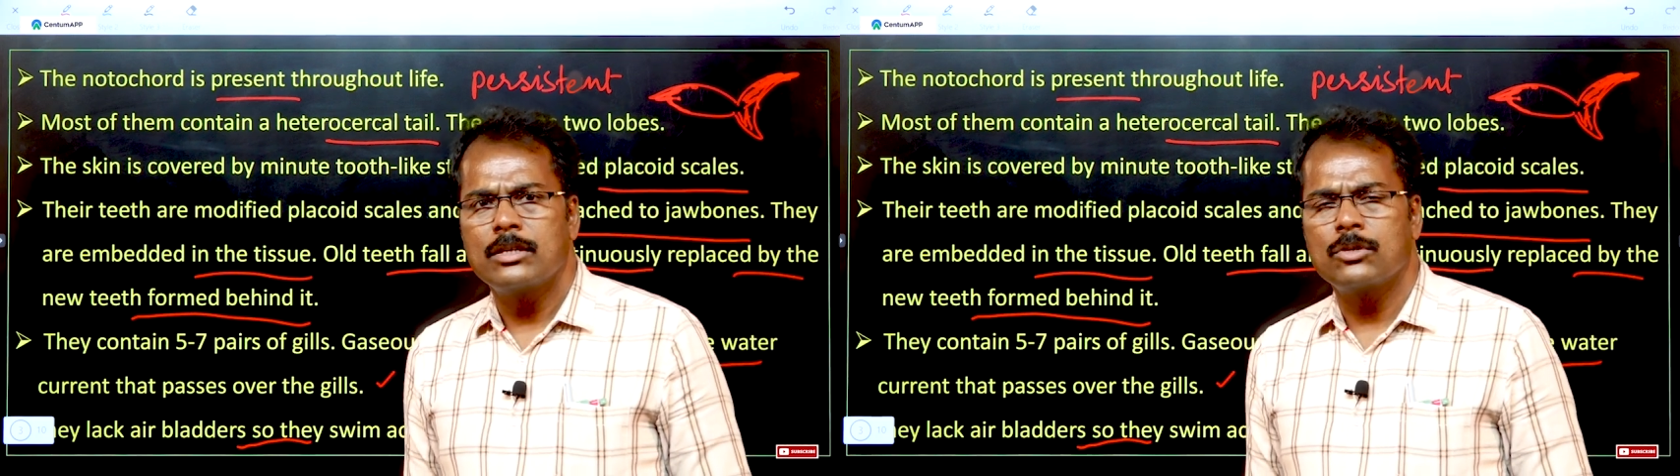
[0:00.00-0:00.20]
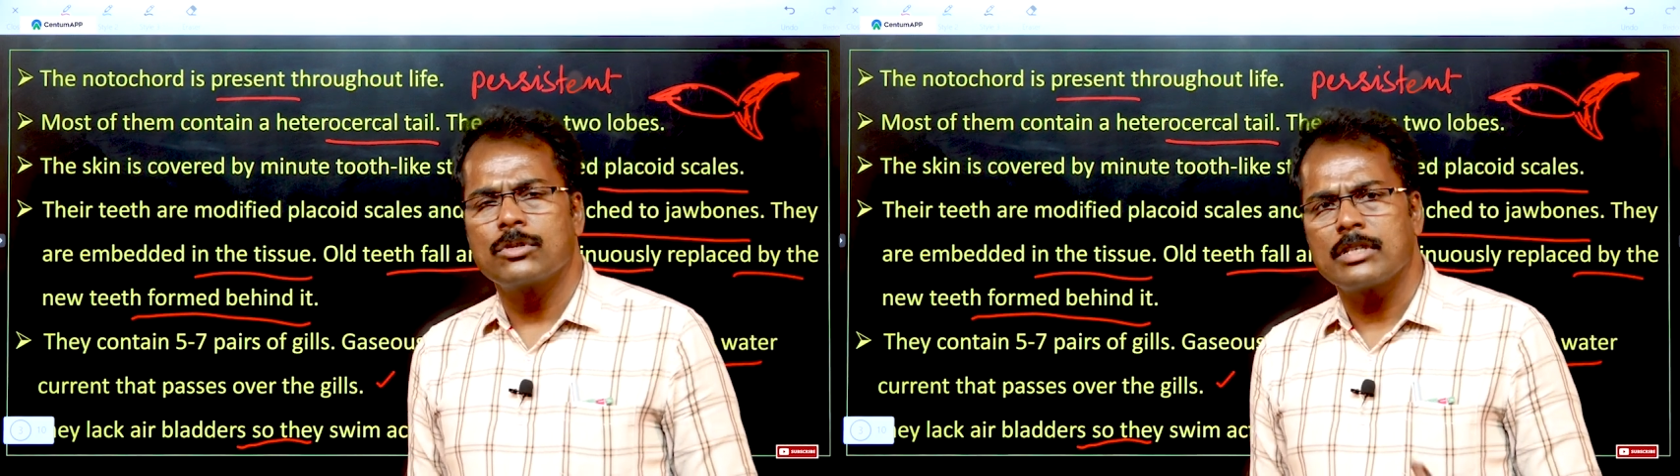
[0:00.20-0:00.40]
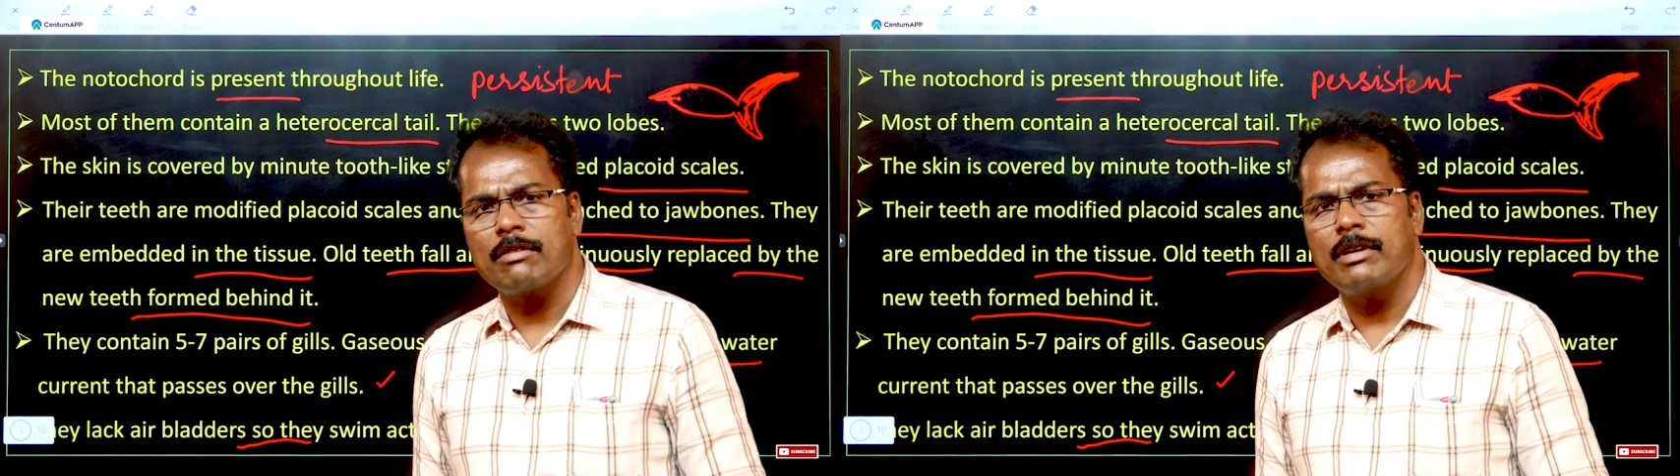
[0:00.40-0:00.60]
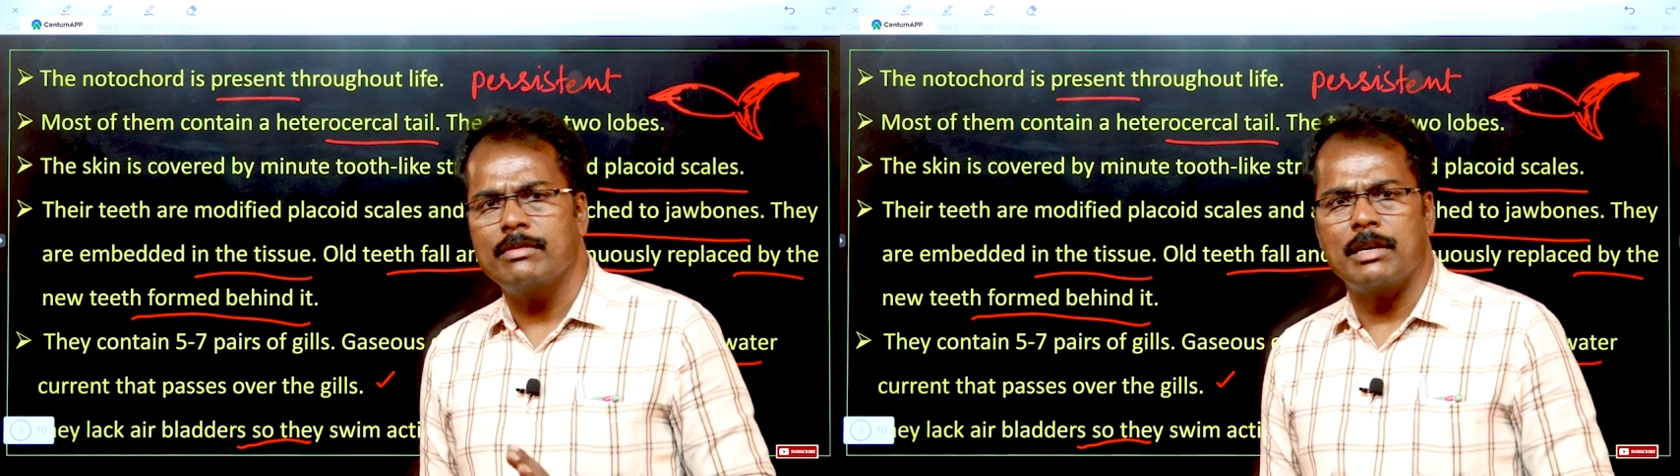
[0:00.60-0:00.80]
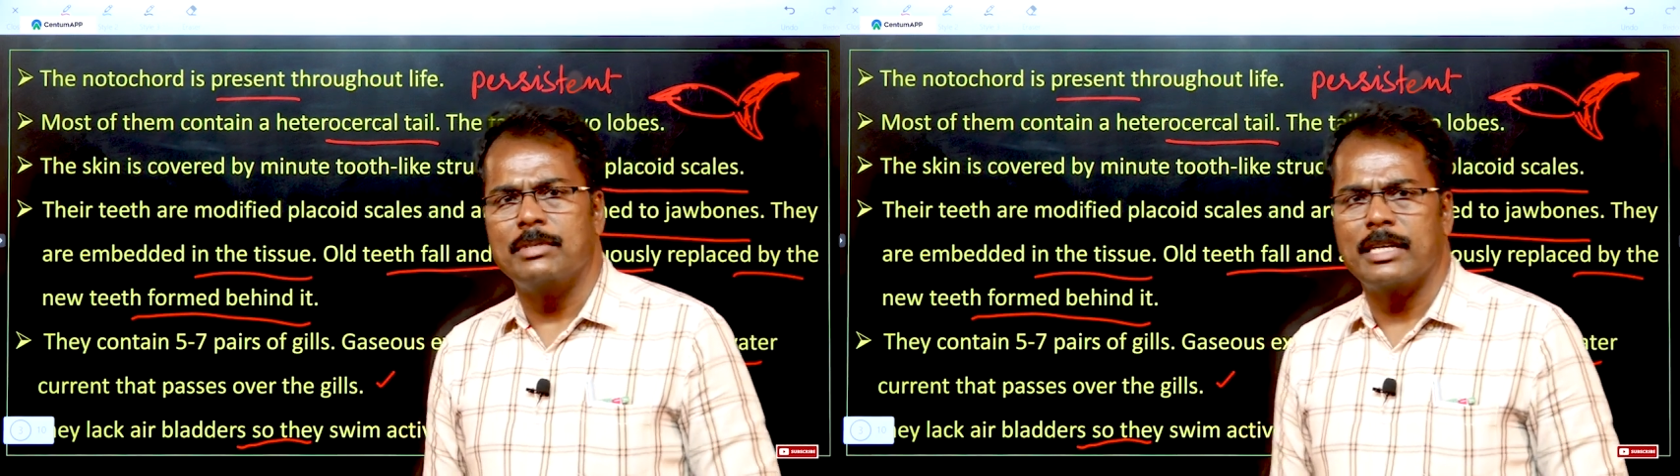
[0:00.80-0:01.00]
to survive
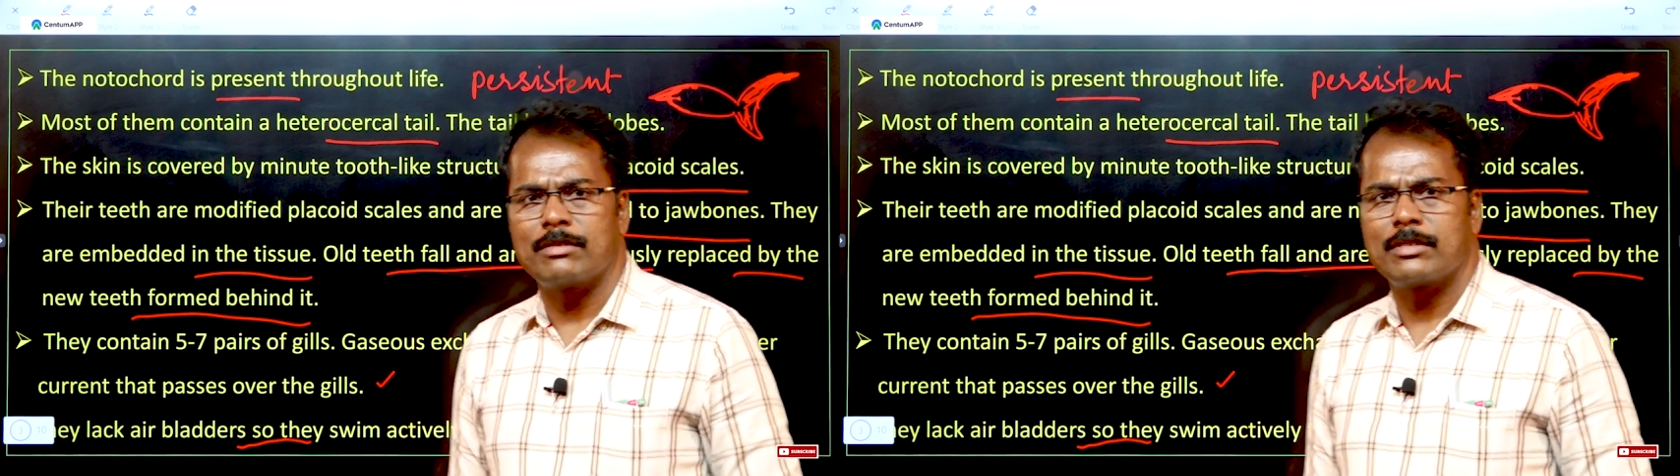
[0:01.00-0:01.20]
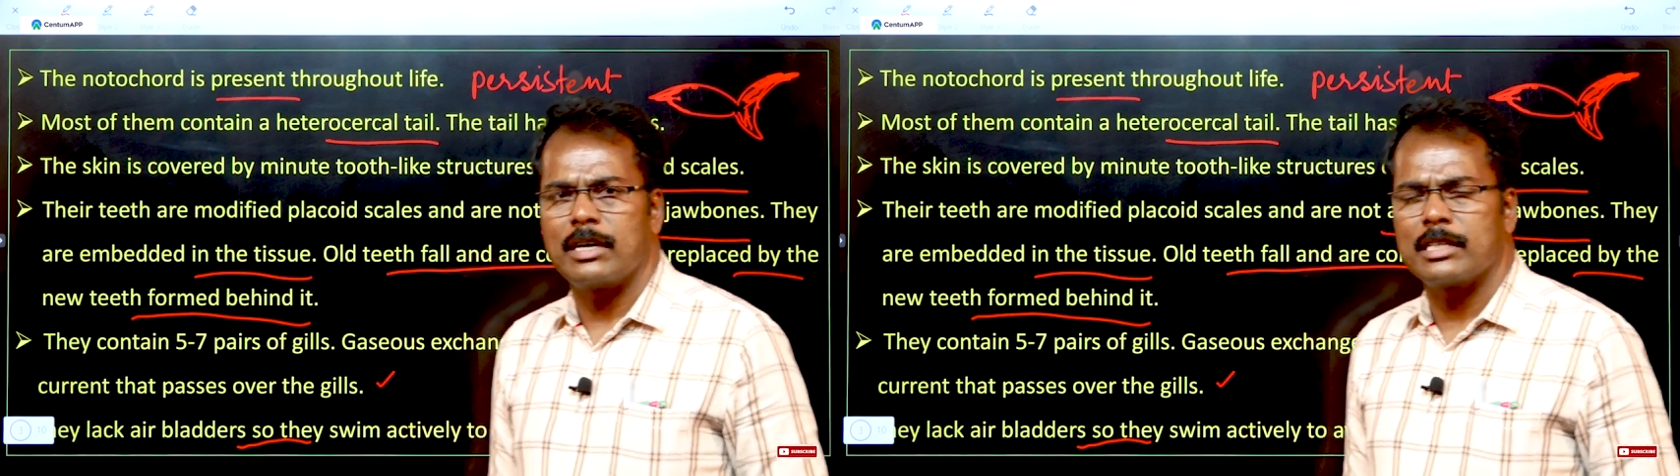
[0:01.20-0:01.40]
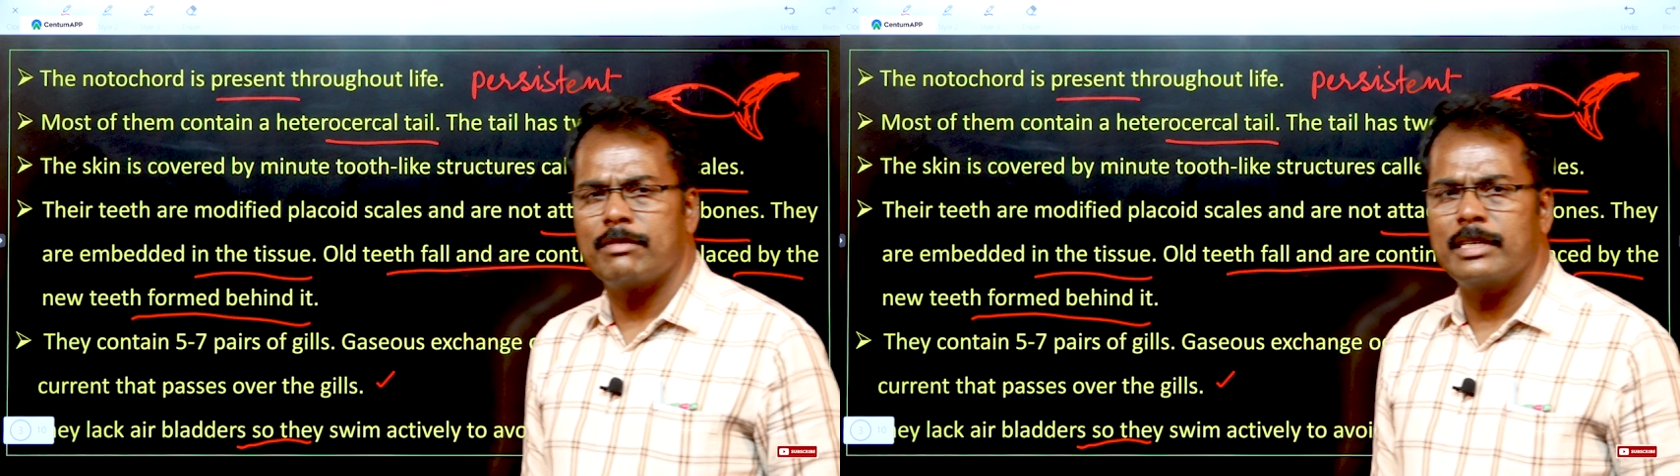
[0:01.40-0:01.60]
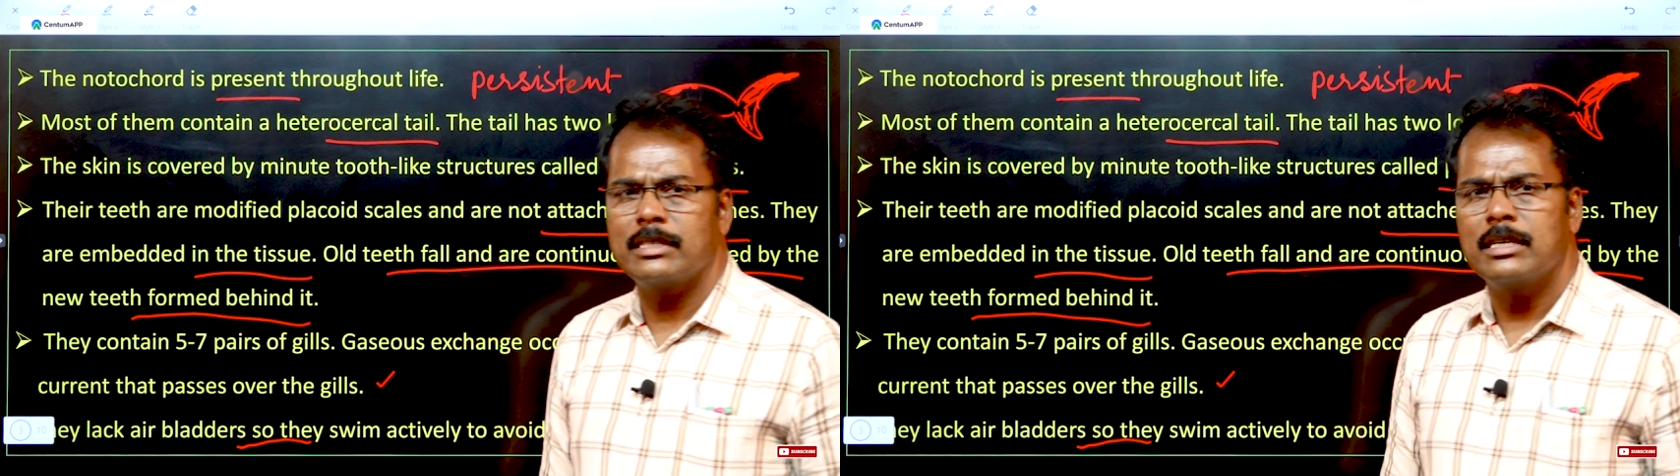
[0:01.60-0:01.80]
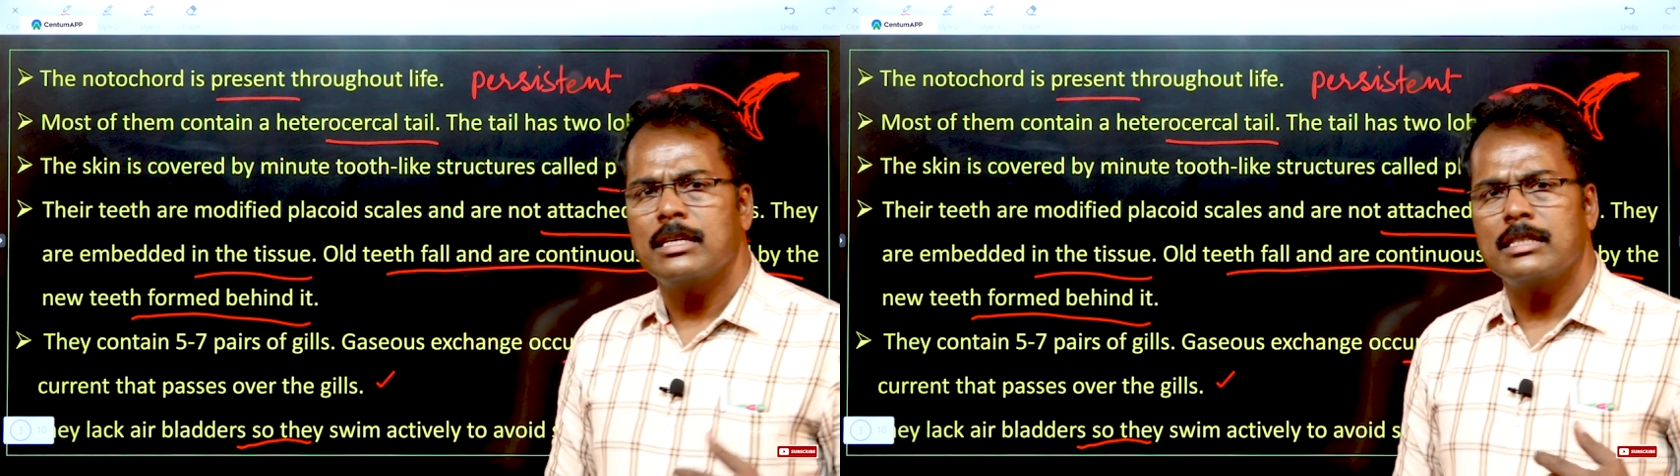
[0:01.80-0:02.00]
themselves,
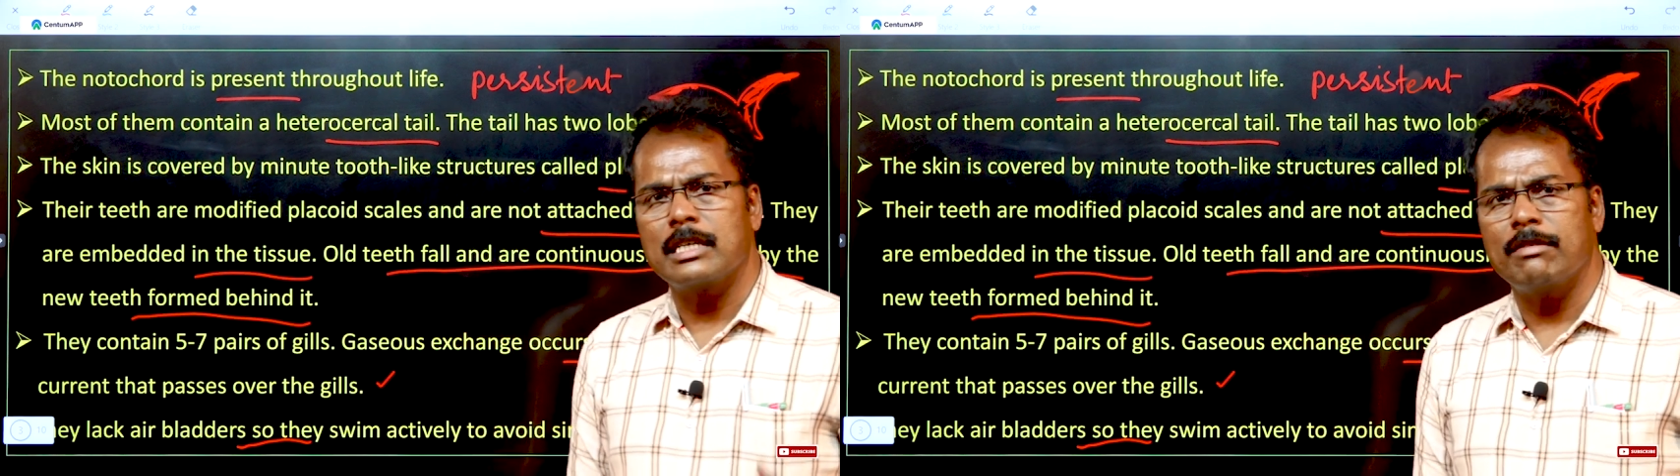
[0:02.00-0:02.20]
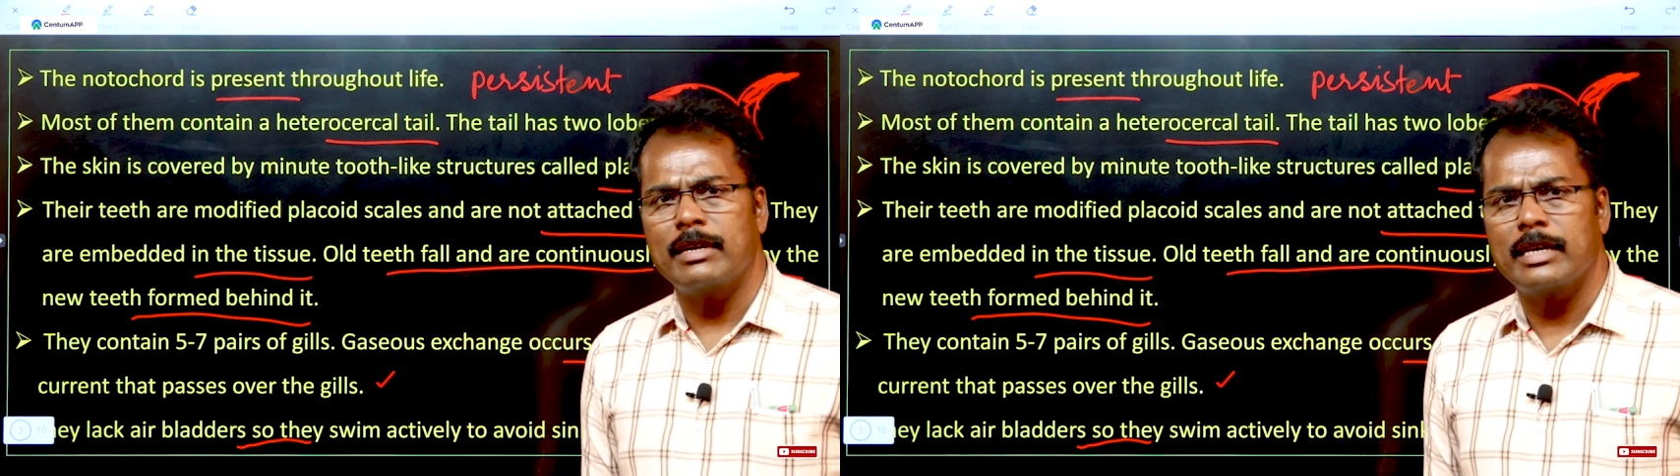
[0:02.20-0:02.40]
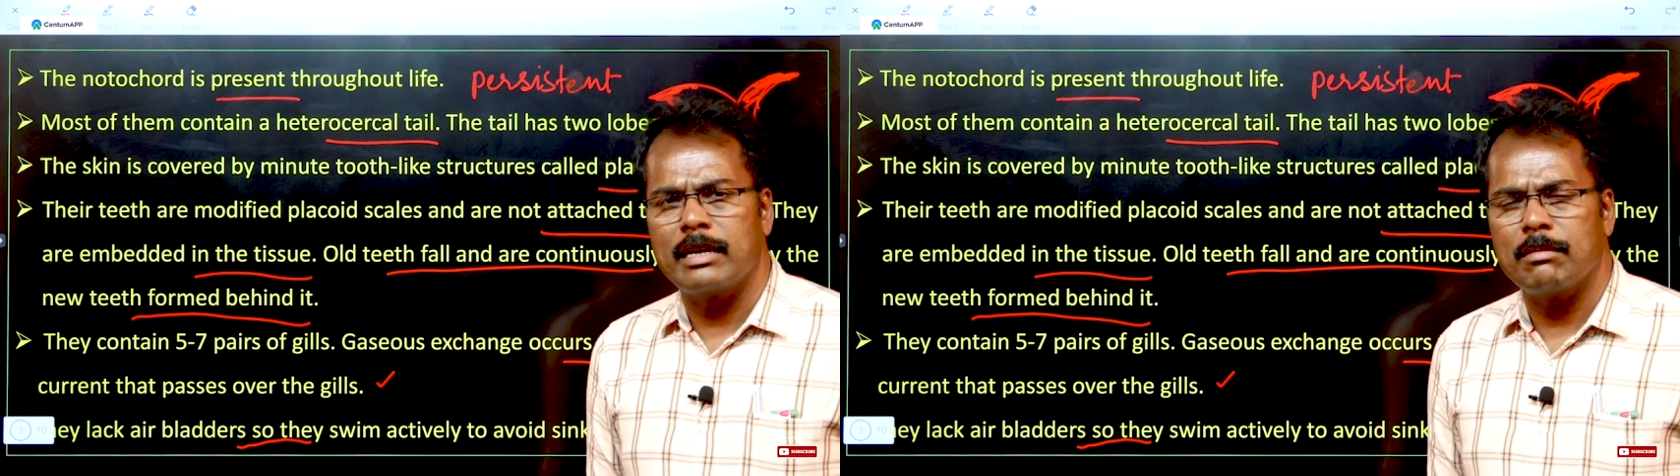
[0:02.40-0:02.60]
otherwise they will die.